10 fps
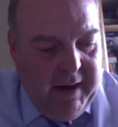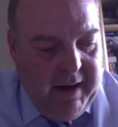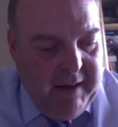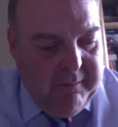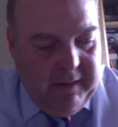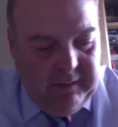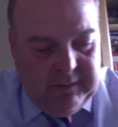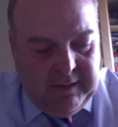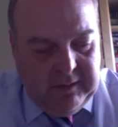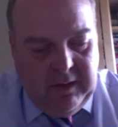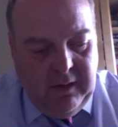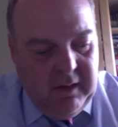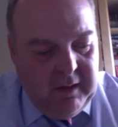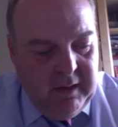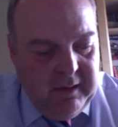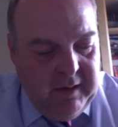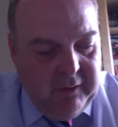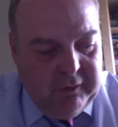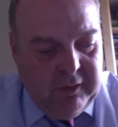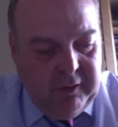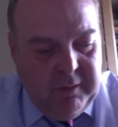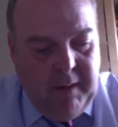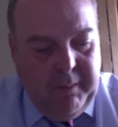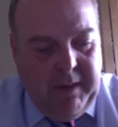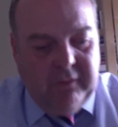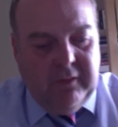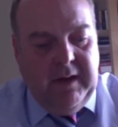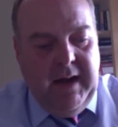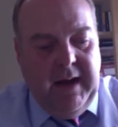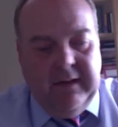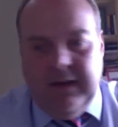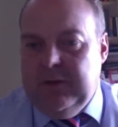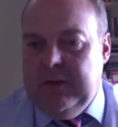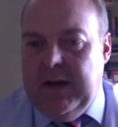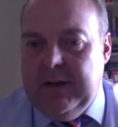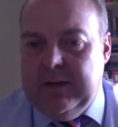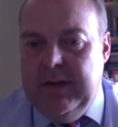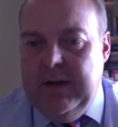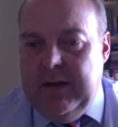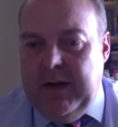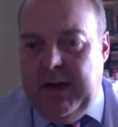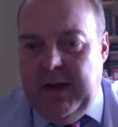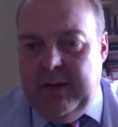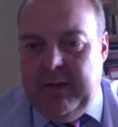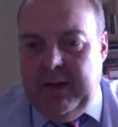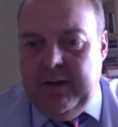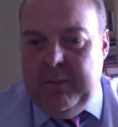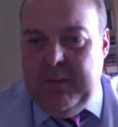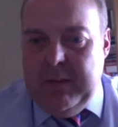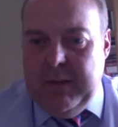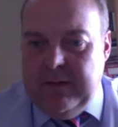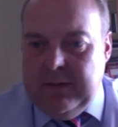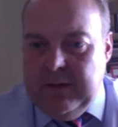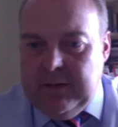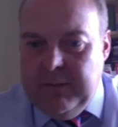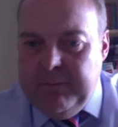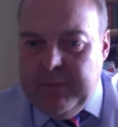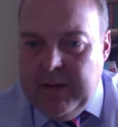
at 6 o'clock, and I'll talk to you about pastoral care, class charts, and the PB system.